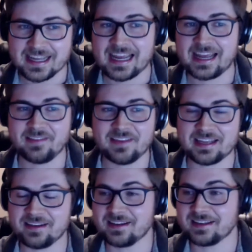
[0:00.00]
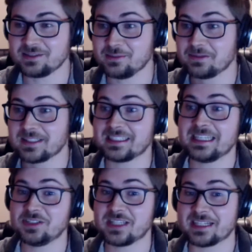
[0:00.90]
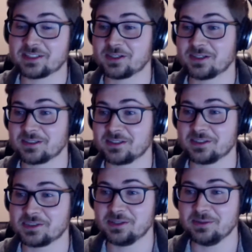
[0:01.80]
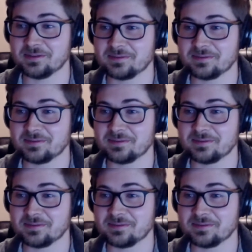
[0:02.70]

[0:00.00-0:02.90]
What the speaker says: and then to be able to teach that song to the student.